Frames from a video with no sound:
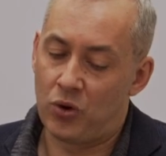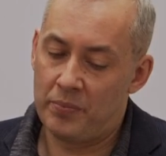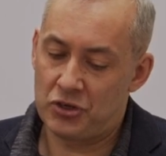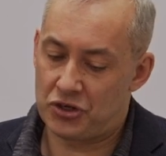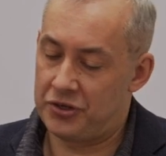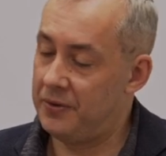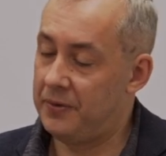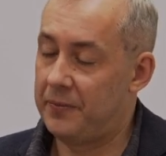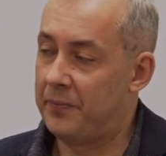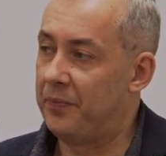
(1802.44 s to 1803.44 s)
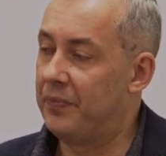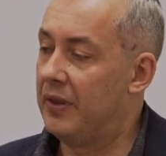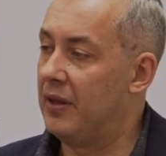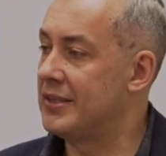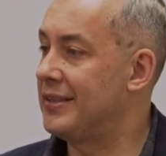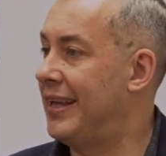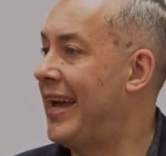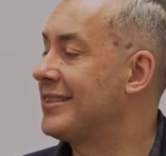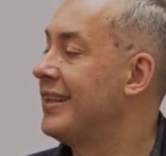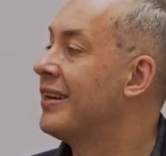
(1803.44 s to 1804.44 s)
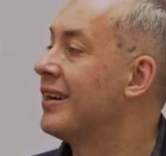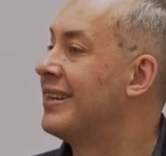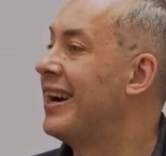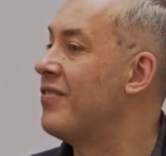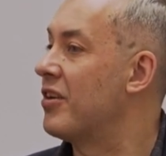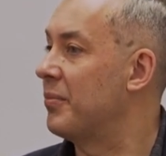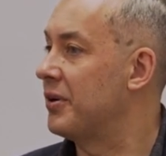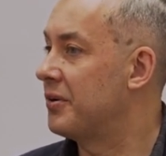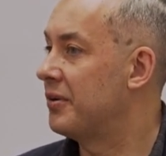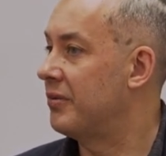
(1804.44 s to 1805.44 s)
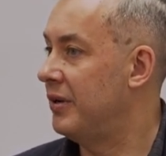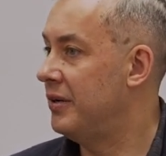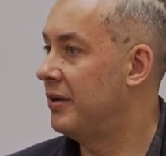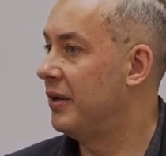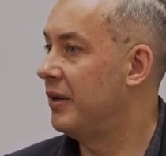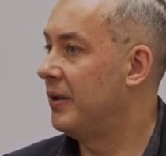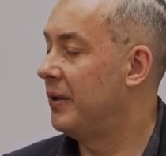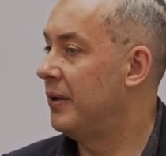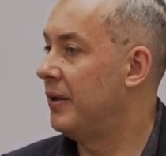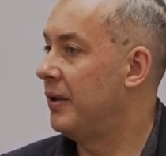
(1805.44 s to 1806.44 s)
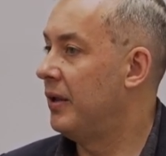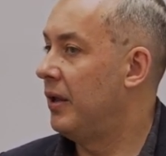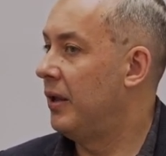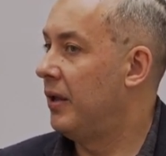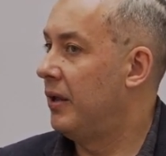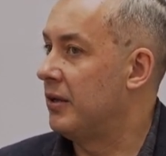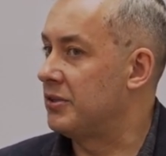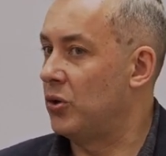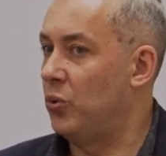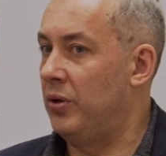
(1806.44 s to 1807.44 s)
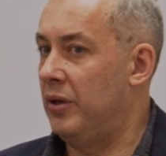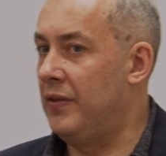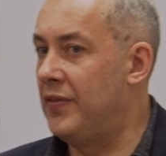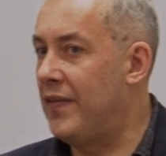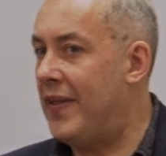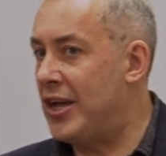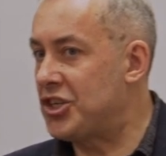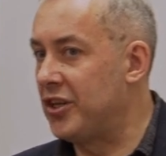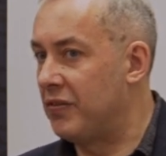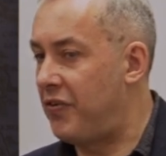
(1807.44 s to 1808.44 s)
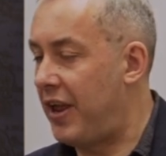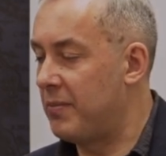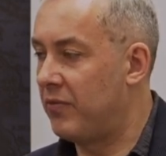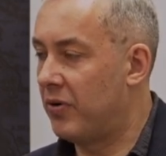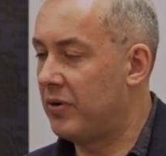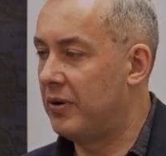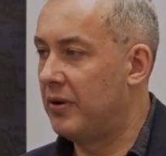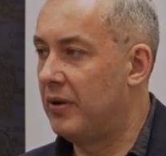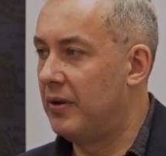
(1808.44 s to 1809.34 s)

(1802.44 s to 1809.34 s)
Commission is, acts like government, right? So in the national framework,